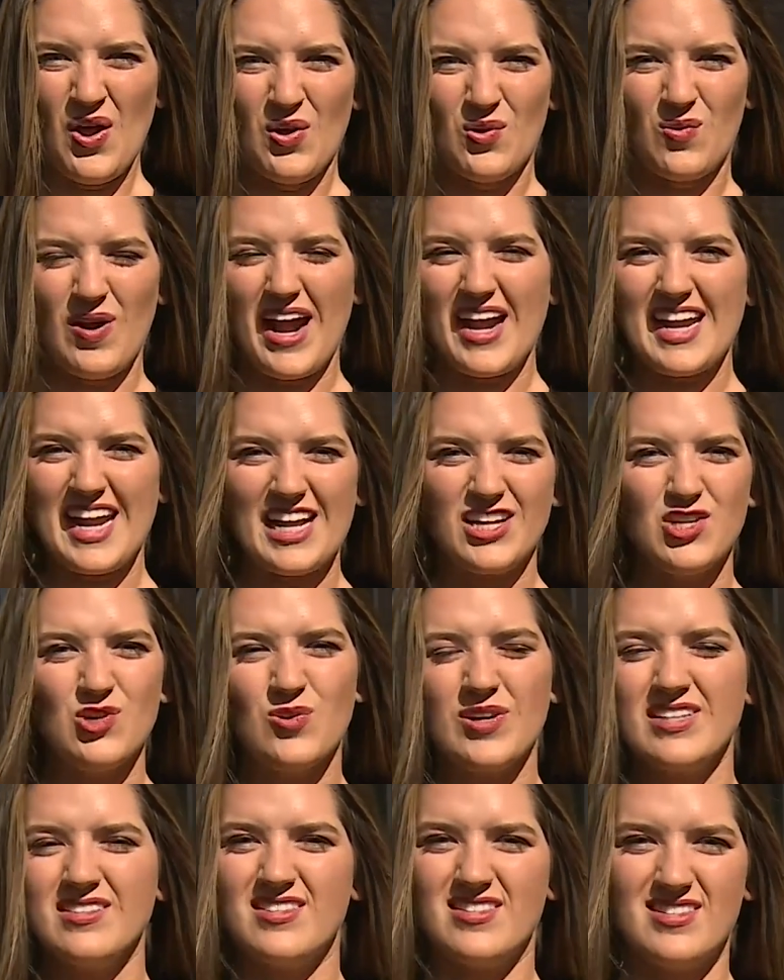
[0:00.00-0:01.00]
Right, and you
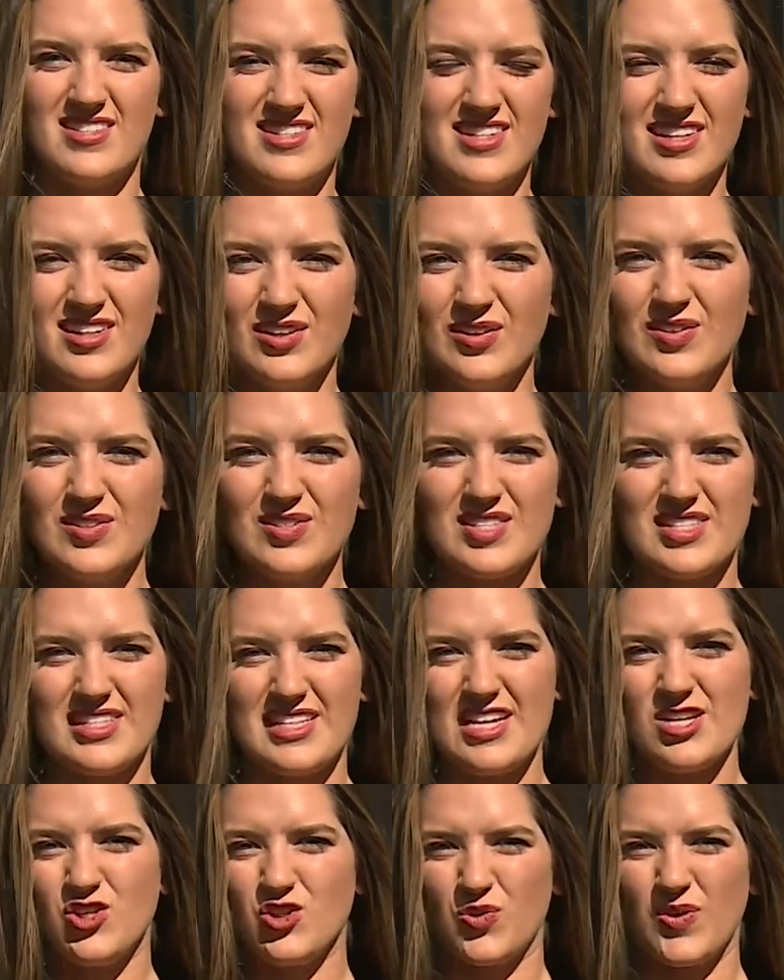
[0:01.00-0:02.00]
can still
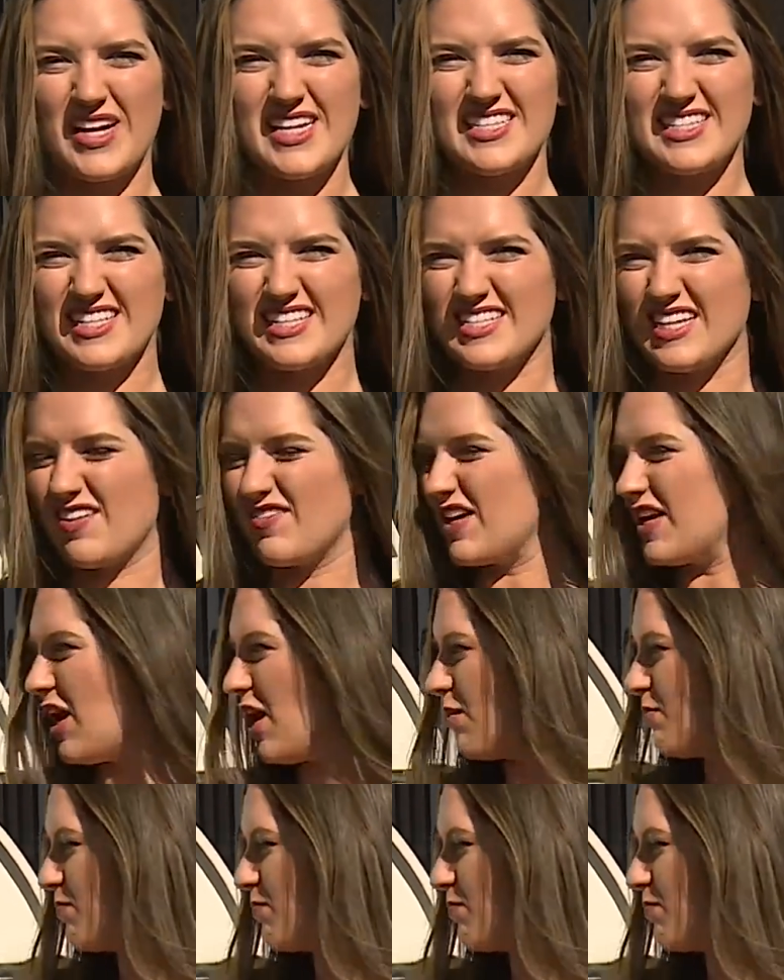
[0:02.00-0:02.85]
see traces of it. A